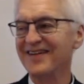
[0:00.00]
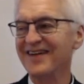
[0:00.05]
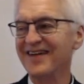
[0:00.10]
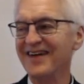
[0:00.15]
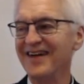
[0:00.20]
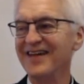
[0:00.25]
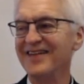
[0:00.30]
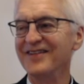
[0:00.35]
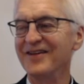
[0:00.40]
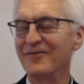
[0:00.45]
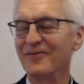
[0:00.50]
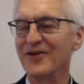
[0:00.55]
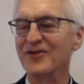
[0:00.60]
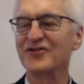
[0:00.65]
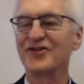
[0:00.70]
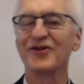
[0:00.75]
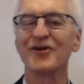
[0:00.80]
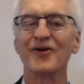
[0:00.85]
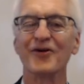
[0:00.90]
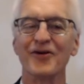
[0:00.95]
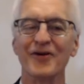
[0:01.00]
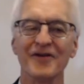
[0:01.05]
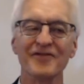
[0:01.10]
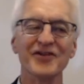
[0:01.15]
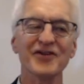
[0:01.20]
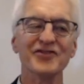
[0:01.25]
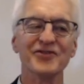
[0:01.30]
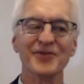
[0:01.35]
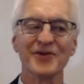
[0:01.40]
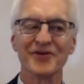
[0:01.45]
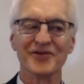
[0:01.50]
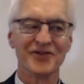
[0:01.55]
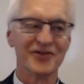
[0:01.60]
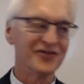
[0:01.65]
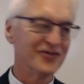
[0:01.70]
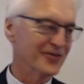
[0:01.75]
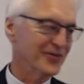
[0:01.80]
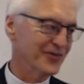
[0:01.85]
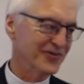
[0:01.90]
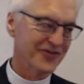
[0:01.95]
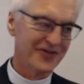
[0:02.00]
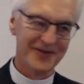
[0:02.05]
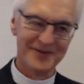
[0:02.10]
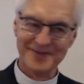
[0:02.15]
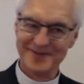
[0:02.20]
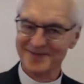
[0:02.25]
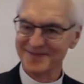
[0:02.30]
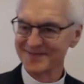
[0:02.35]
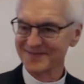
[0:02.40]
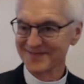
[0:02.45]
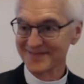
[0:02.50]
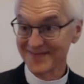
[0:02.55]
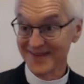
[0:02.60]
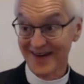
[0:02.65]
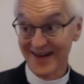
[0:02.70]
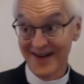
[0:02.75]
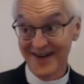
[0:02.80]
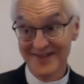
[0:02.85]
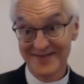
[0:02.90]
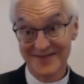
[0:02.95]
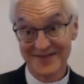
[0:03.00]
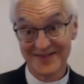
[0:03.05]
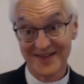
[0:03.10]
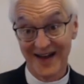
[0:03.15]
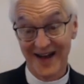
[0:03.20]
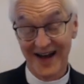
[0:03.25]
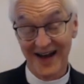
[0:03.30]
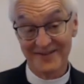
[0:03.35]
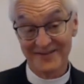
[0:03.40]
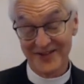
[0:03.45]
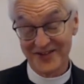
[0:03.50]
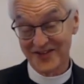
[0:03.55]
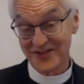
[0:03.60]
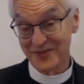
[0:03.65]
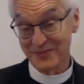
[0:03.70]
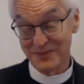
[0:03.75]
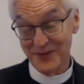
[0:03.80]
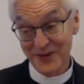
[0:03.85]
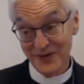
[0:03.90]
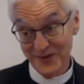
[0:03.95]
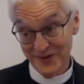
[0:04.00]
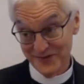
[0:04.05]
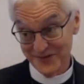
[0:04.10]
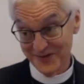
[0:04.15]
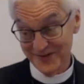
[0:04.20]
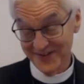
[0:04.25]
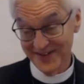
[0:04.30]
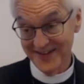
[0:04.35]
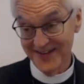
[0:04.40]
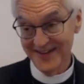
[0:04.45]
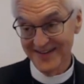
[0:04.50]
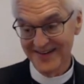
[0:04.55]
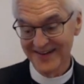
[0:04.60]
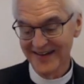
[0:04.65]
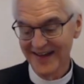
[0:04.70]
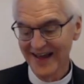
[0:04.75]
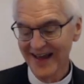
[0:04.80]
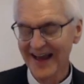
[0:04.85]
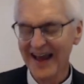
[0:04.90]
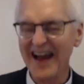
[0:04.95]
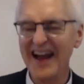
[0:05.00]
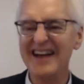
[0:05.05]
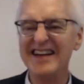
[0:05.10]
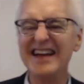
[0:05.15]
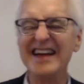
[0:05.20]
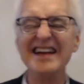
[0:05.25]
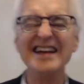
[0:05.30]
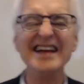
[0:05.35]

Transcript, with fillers: in the return of Israel to Jerusalem, okay? Which is beautiful, isn't it? And he